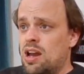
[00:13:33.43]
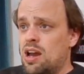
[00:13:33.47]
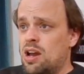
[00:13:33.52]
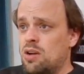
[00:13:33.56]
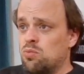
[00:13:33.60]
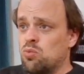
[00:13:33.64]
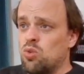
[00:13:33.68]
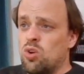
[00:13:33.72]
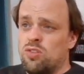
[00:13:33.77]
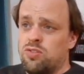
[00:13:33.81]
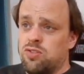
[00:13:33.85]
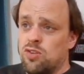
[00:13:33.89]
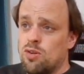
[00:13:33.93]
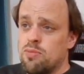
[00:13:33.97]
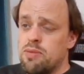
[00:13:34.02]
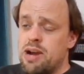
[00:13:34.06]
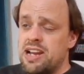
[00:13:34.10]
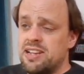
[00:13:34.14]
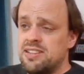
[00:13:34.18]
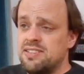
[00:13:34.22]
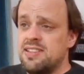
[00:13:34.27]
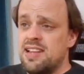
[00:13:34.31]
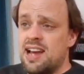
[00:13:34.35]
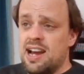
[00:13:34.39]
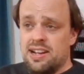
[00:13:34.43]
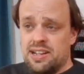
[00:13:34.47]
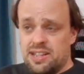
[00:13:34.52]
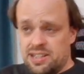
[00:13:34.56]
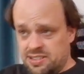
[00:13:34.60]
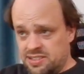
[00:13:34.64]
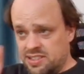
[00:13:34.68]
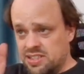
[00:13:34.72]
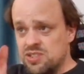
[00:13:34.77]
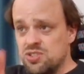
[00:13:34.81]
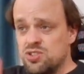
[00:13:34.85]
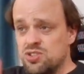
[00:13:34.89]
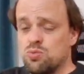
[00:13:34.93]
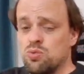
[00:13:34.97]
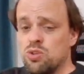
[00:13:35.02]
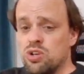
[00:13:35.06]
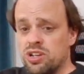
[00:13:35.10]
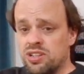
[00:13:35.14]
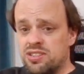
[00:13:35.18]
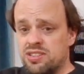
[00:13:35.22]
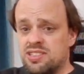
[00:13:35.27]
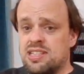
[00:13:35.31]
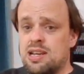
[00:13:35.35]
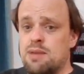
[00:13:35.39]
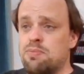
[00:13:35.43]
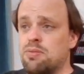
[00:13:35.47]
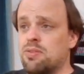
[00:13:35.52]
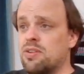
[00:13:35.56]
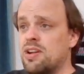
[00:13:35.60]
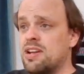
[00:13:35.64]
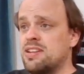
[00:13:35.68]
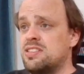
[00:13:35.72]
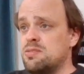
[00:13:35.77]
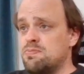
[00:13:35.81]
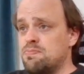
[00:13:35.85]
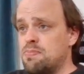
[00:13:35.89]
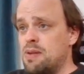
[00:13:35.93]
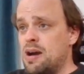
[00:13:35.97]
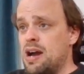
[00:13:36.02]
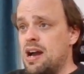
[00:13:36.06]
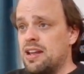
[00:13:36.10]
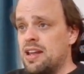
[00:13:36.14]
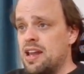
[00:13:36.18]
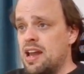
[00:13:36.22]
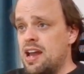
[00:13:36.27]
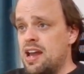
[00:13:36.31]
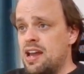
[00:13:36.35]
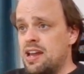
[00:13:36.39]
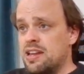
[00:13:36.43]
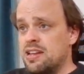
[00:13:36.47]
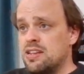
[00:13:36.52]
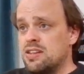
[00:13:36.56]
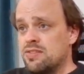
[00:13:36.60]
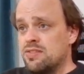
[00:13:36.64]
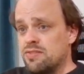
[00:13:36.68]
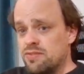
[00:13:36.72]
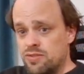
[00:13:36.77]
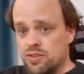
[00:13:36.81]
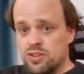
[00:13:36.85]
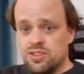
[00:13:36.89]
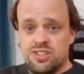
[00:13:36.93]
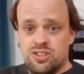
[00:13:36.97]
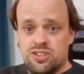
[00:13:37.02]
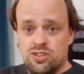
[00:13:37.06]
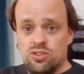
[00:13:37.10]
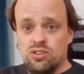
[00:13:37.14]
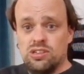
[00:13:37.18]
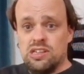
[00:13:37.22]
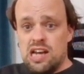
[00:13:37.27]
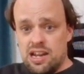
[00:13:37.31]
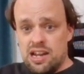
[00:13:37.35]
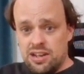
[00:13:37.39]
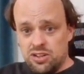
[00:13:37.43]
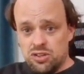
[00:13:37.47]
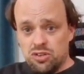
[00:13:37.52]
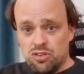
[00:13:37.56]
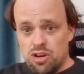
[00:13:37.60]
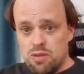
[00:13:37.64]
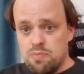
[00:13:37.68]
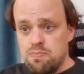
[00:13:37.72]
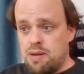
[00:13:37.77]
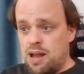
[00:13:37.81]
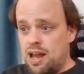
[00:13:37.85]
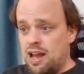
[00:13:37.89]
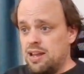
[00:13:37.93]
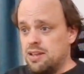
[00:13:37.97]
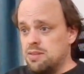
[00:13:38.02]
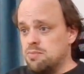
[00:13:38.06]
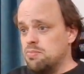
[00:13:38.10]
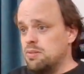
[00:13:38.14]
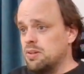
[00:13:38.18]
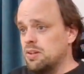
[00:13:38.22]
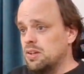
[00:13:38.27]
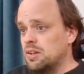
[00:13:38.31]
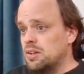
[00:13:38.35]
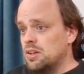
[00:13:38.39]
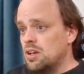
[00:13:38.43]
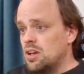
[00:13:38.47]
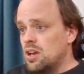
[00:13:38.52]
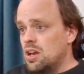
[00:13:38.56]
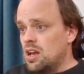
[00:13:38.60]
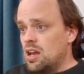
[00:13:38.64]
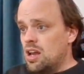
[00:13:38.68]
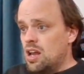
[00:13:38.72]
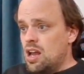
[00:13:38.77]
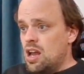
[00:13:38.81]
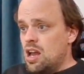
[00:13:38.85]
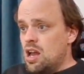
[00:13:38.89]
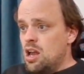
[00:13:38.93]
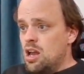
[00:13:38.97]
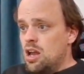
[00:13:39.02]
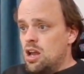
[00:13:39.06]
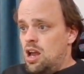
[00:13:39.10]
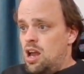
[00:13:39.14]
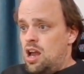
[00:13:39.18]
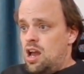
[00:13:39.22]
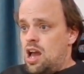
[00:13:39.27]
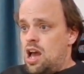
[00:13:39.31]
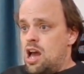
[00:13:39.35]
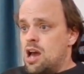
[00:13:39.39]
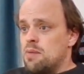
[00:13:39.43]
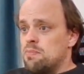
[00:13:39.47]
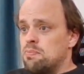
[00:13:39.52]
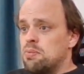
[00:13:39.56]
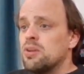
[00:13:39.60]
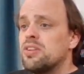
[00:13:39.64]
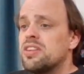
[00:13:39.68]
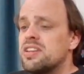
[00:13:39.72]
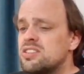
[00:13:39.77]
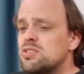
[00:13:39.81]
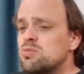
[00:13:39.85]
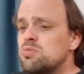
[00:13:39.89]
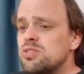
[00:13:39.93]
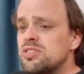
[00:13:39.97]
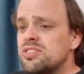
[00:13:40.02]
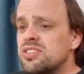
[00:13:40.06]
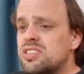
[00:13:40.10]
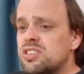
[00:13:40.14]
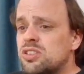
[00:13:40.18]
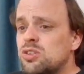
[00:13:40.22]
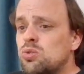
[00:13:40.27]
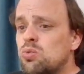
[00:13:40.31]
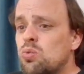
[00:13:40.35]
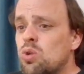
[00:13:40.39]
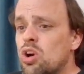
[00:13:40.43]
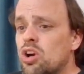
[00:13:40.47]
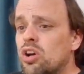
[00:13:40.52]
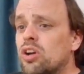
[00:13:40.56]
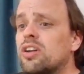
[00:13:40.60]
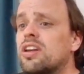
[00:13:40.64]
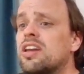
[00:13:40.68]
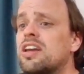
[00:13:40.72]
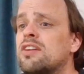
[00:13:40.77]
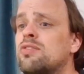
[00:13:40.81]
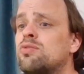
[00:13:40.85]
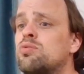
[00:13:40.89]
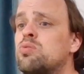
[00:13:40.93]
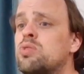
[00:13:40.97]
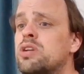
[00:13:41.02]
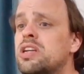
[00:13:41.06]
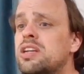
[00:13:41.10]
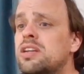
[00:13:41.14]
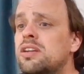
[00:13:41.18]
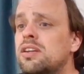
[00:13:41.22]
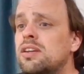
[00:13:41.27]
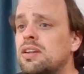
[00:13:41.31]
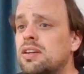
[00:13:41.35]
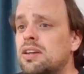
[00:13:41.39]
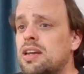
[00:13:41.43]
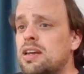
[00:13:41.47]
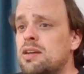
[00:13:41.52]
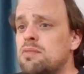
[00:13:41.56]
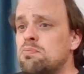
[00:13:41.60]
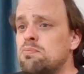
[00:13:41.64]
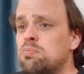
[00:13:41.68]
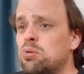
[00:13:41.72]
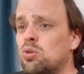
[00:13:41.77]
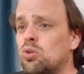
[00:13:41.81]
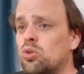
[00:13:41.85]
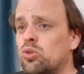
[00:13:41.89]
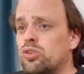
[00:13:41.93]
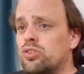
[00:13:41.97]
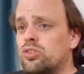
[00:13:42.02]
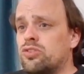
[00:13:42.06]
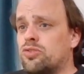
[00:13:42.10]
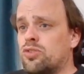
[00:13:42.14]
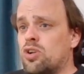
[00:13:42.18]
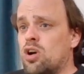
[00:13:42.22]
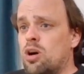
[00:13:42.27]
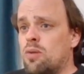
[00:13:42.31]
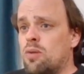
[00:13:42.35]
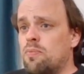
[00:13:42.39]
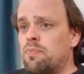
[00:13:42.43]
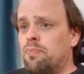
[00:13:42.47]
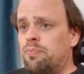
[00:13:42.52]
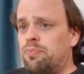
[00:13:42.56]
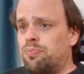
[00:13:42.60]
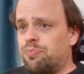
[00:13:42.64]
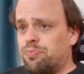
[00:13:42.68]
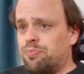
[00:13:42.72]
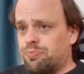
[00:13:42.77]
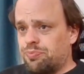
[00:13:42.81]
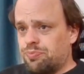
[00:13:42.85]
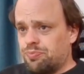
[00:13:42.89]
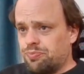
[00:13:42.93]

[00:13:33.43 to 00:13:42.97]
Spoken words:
And what format is that? It's each word separated by a vertical line or a pipe. But this will still work if we import from